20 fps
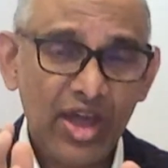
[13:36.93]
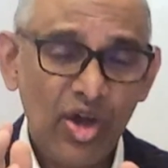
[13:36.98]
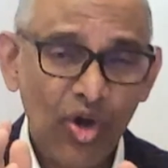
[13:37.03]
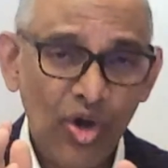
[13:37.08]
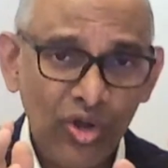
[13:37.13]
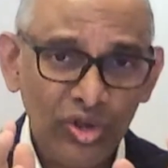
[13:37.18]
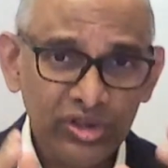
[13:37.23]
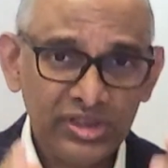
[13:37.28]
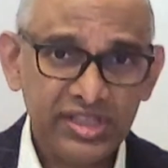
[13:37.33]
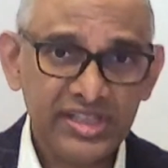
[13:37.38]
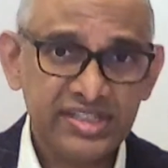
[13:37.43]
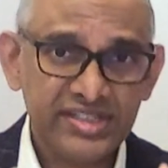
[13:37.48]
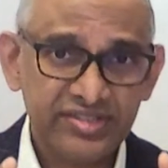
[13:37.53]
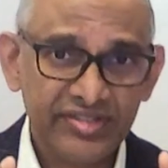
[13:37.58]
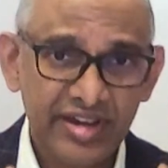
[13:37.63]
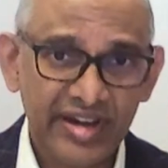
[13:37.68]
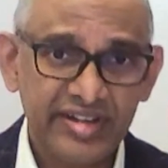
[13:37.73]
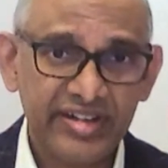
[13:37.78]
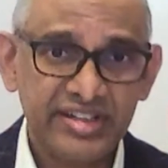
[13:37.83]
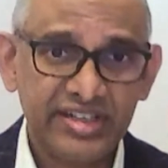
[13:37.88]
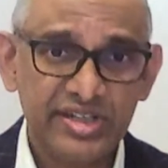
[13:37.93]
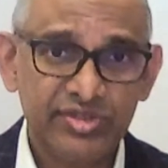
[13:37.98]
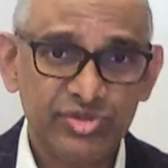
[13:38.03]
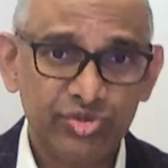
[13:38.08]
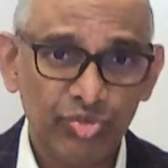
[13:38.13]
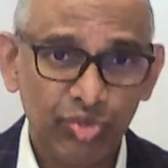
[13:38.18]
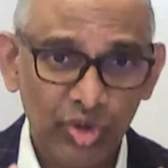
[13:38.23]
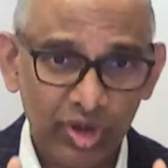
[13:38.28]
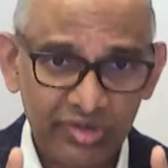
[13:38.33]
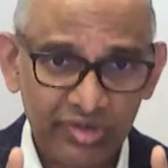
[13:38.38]
All these narratives
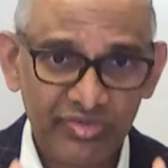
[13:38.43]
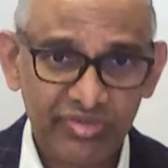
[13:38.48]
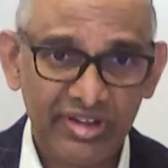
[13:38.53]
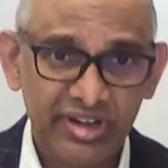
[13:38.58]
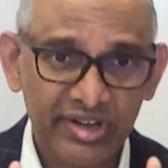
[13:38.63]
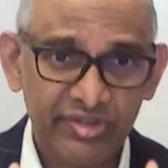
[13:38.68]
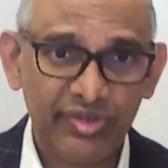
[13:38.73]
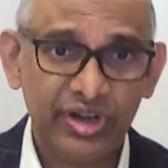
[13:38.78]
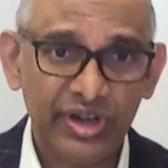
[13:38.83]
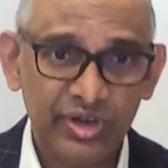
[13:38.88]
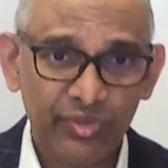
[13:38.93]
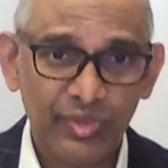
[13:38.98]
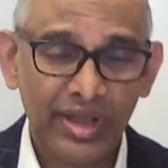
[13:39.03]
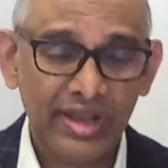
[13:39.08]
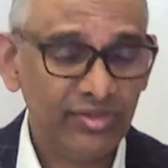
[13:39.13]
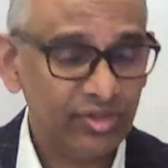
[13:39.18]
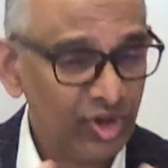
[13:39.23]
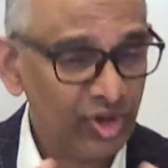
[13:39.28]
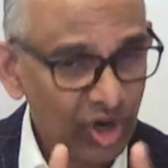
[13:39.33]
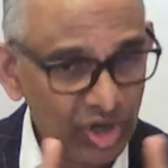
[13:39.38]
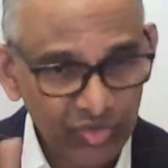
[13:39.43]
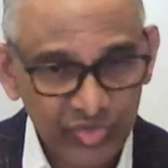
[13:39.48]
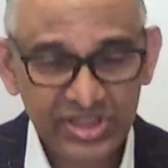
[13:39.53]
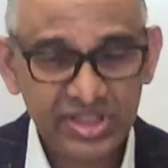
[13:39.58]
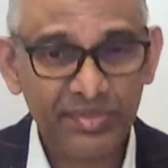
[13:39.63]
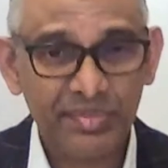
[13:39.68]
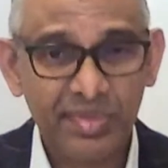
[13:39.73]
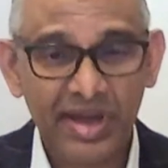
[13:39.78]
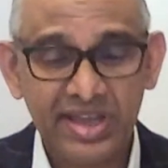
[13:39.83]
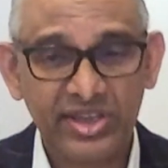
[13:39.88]
work very, very well, not with
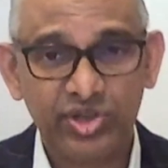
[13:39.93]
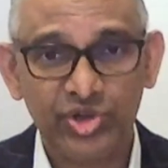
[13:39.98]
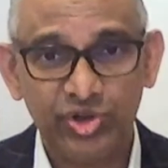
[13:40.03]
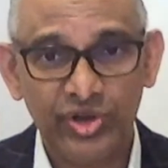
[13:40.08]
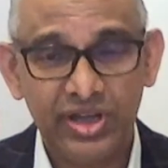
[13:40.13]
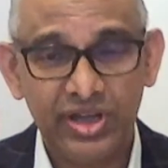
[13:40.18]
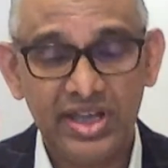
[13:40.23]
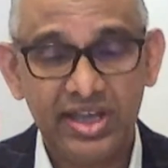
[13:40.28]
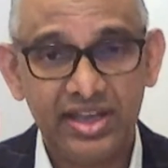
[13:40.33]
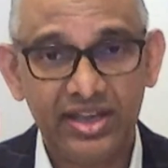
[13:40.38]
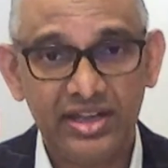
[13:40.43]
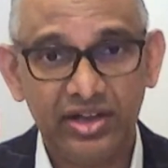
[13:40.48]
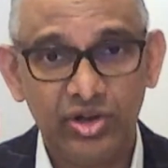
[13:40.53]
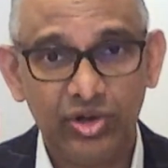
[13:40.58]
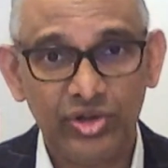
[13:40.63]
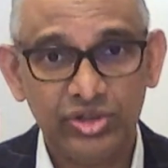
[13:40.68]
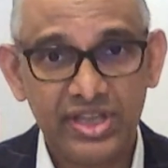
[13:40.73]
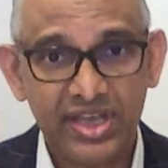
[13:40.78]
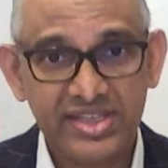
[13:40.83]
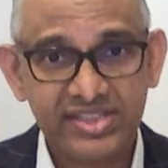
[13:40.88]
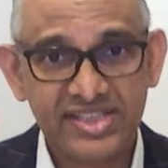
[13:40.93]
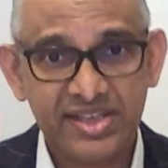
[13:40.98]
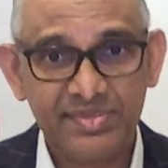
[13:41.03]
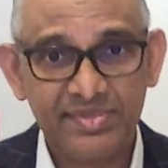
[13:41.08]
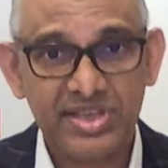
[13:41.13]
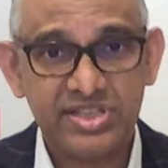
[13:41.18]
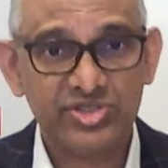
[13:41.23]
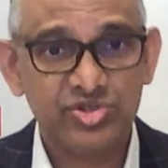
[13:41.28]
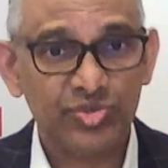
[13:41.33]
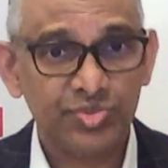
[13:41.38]
the micro or the
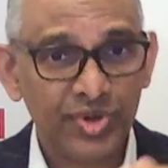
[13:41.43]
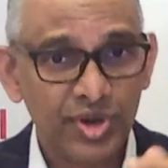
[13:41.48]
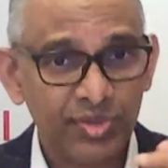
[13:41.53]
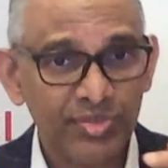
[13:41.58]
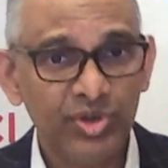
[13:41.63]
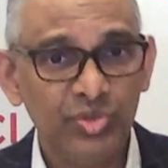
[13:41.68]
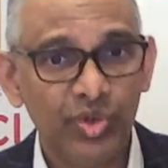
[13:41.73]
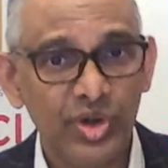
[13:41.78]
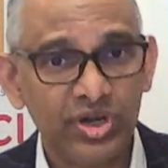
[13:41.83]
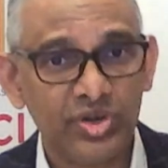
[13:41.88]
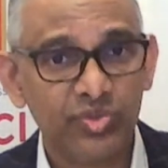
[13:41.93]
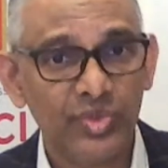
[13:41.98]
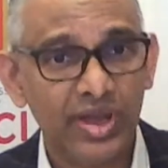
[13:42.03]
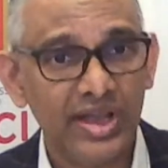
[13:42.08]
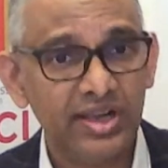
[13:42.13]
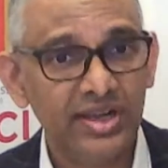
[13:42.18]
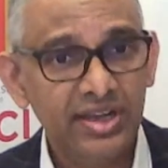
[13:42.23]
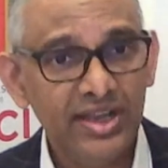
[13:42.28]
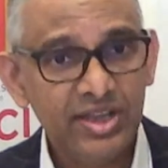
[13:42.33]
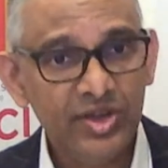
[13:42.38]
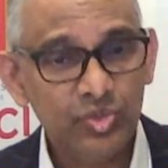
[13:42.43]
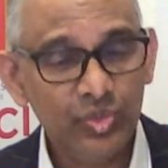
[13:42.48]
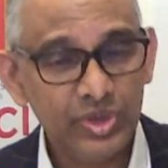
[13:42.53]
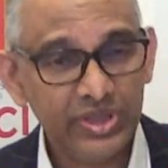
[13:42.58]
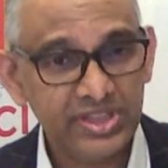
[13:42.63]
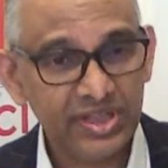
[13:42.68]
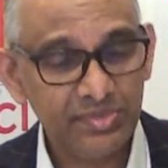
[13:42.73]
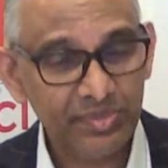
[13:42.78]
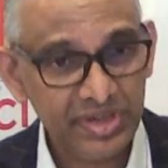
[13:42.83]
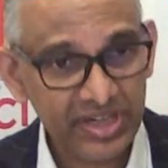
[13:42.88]
SMEs. It will probably work well
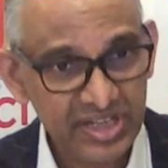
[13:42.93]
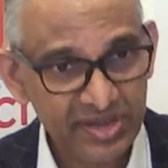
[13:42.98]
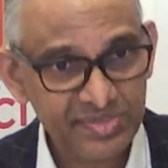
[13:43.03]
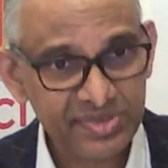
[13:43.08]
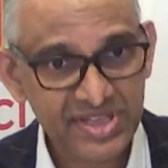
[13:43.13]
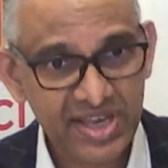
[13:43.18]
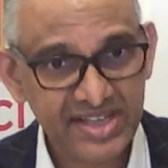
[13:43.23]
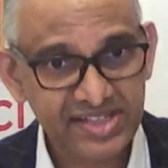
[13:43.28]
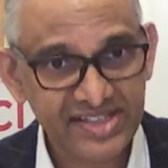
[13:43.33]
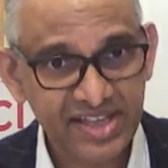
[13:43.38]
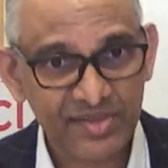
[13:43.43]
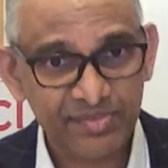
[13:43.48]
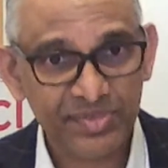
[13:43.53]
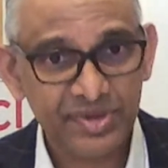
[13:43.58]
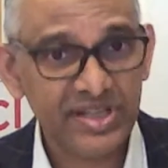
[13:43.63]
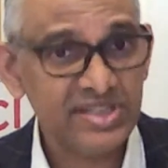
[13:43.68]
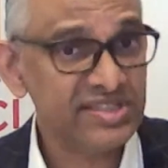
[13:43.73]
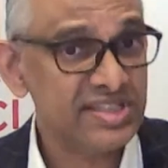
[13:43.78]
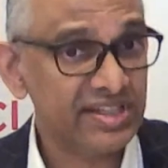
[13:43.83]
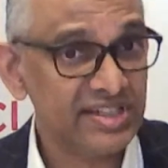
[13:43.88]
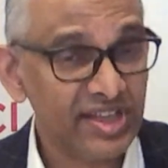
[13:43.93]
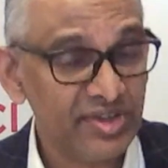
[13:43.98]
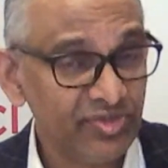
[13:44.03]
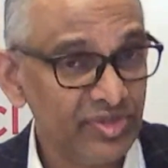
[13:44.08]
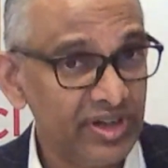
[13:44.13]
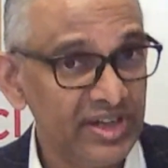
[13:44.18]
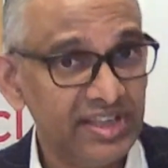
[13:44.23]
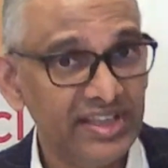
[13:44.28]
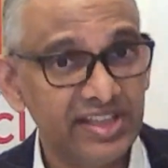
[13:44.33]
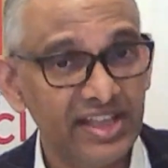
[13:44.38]
with the medium-sized companies and
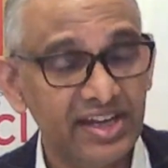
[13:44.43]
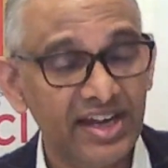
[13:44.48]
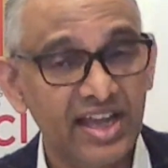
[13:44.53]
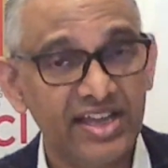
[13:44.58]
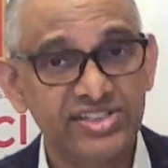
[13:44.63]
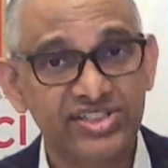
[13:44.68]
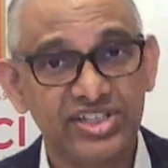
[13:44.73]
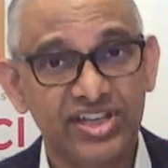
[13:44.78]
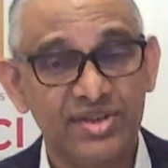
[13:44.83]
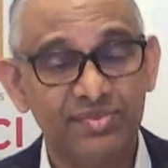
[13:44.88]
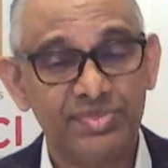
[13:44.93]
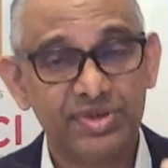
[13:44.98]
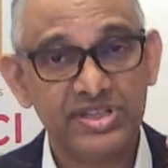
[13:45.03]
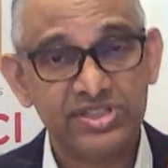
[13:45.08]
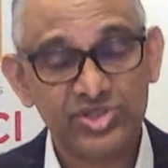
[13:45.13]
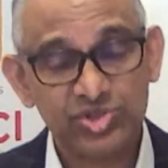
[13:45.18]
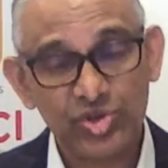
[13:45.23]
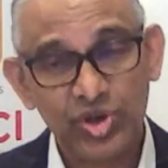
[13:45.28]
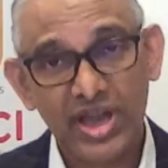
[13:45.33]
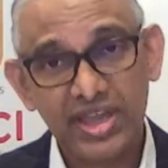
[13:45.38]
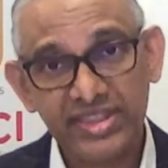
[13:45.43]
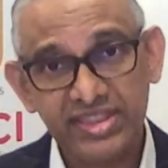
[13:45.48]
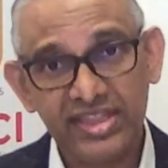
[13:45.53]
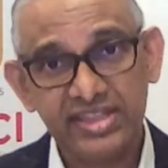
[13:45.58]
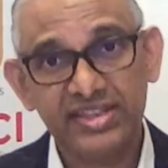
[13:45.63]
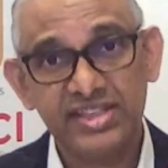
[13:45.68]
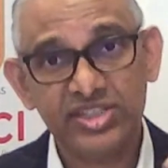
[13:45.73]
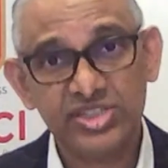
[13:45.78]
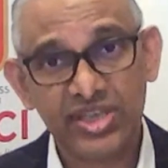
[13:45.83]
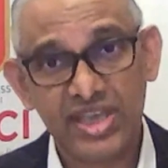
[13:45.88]
definitely the larger companies. So I
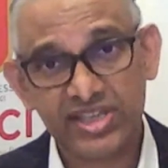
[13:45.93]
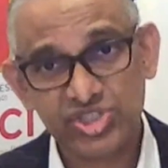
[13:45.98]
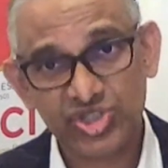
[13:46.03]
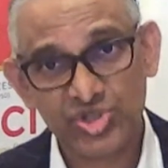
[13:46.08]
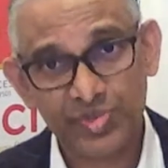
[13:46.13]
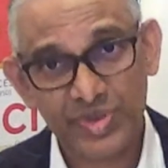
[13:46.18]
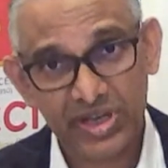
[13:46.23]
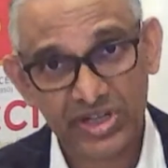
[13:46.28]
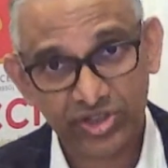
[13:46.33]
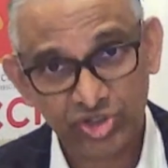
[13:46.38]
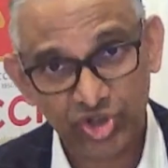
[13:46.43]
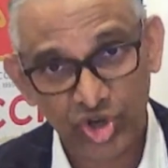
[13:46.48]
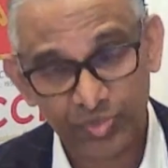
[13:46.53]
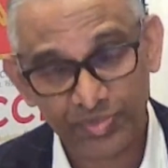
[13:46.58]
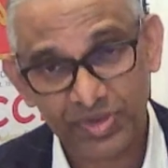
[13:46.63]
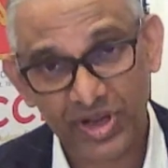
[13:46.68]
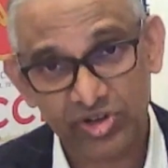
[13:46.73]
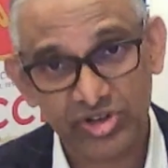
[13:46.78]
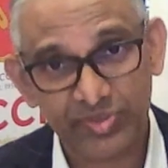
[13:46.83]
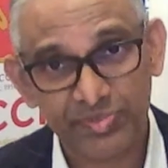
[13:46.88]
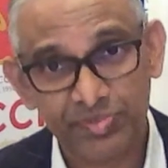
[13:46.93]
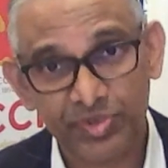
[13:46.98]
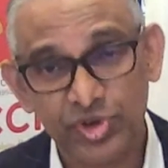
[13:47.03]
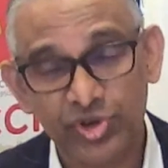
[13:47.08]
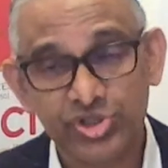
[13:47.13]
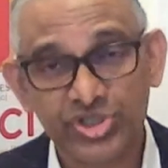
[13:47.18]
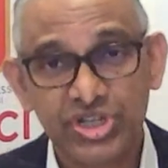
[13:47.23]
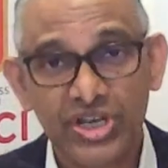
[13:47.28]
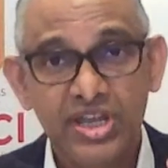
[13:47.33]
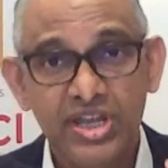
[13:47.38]
think this has to be a top-down
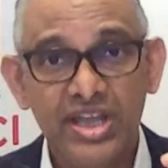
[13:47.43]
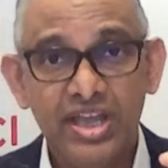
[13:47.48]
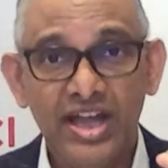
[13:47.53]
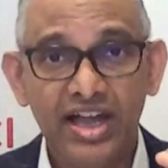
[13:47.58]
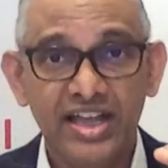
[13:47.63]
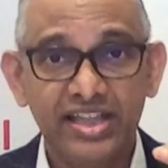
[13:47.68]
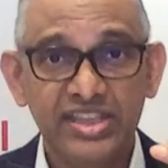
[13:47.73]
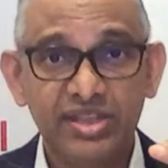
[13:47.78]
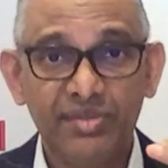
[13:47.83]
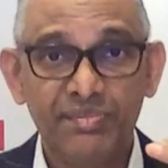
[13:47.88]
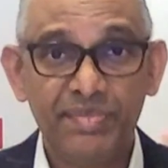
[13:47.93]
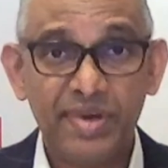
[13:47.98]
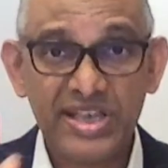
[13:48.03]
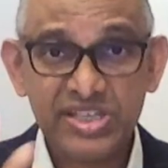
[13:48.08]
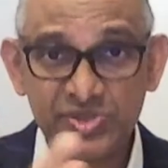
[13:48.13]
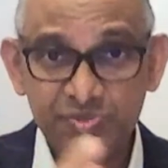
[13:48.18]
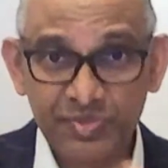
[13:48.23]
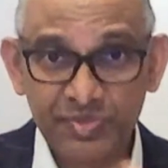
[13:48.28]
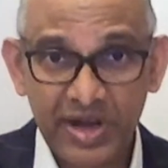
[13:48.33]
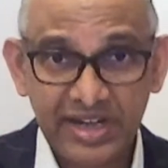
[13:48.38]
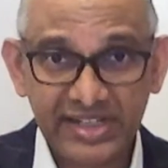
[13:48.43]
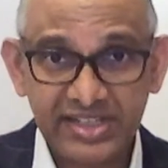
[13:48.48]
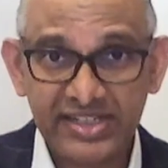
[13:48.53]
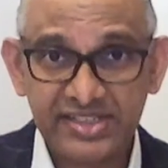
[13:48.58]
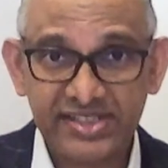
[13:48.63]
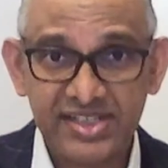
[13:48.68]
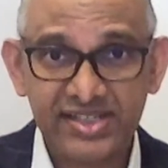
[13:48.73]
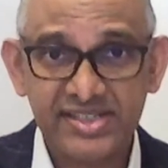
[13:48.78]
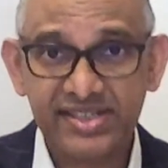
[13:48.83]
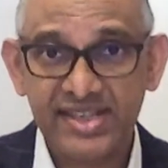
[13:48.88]
approach. The best
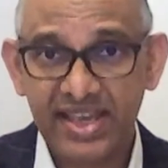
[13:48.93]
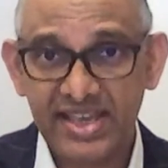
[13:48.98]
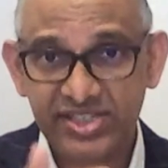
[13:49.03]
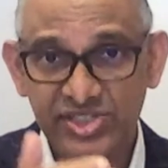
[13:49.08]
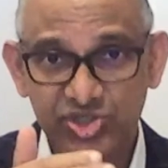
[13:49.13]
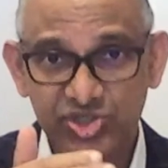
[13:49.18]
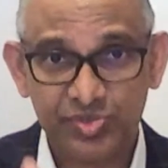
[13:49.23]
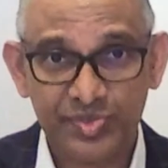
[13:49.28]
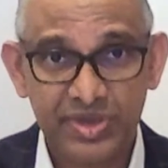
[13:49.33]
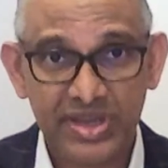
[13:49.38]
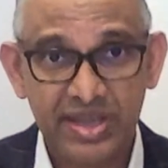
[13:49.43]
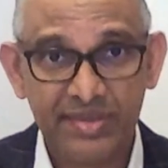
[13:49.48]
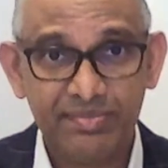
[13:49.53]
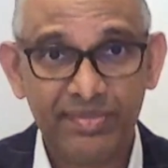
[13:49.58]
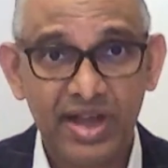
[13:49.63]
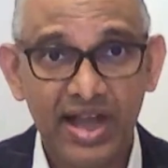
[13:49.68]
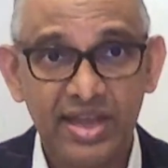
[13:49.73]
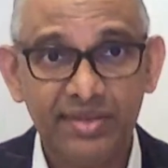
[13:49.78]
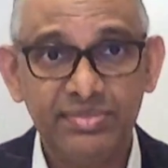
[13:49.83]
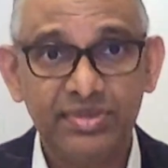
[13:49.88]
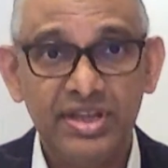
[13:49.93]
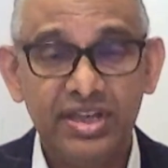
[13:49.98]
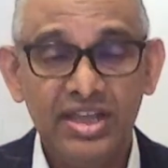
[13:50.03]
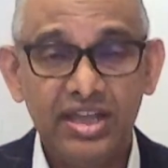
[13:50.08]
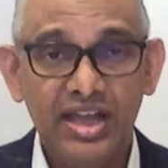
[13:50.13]
practices has to be imbibed.